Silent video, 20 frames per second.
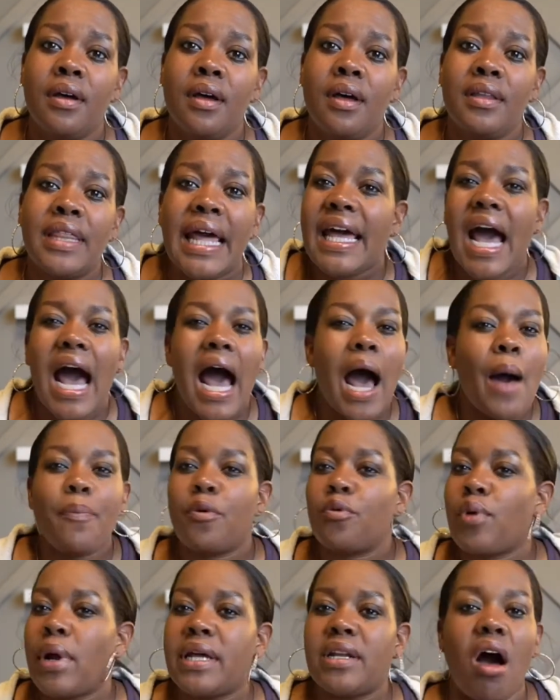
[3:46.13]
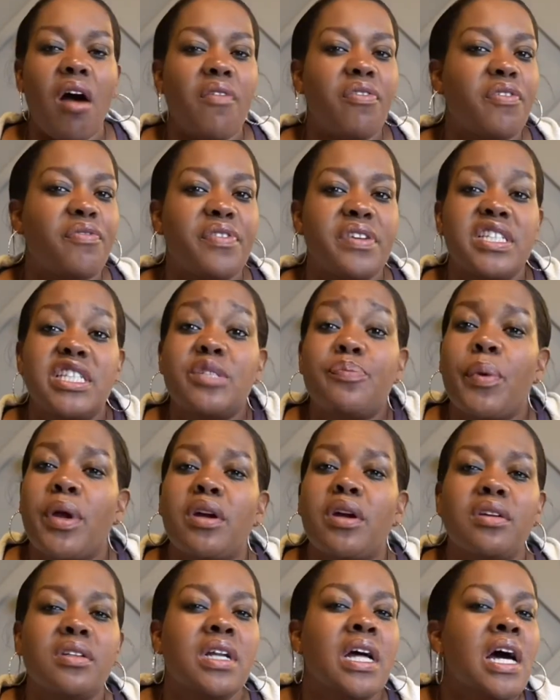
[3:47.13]
They operate off of a
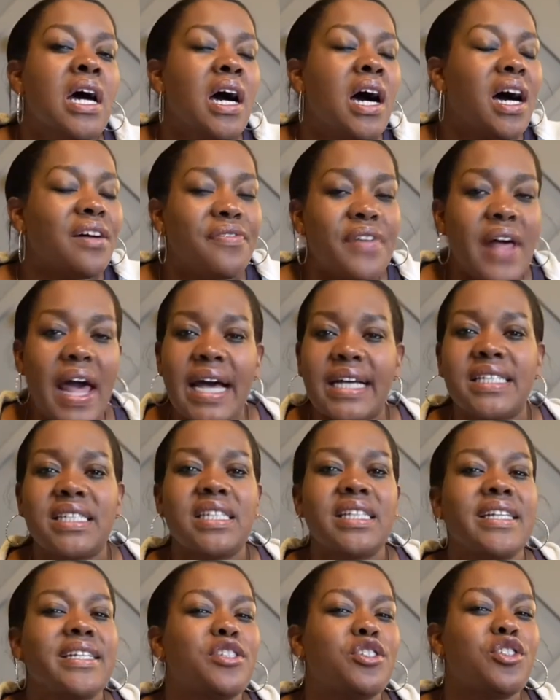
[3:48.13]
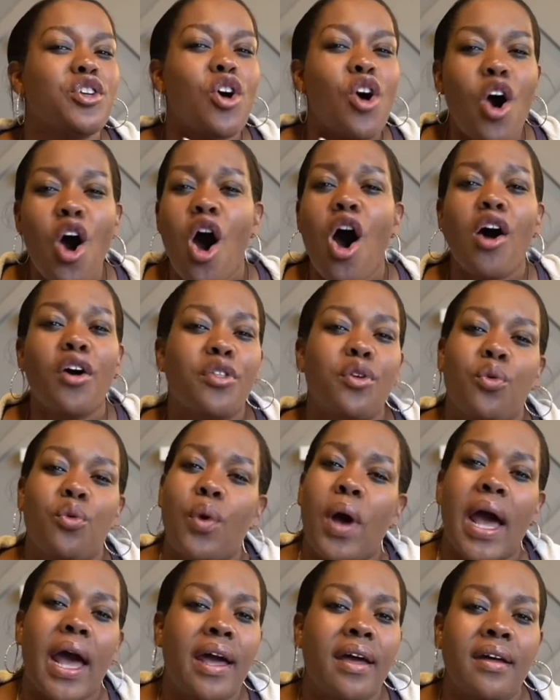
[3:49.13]
spirit of excellence all the
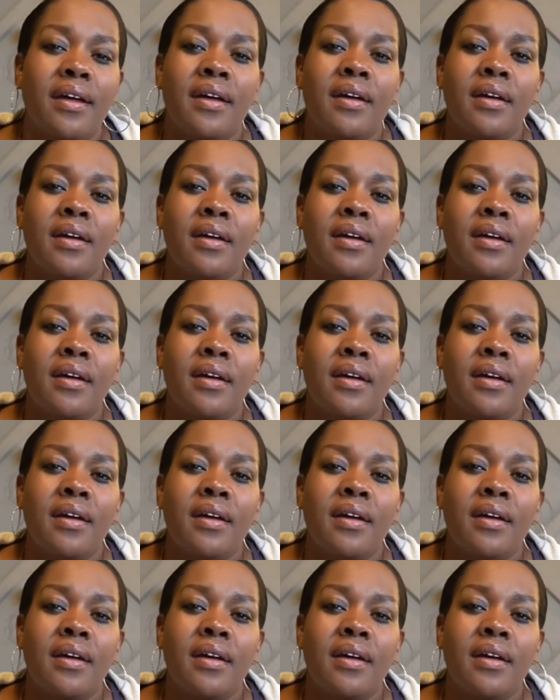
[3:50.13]
way.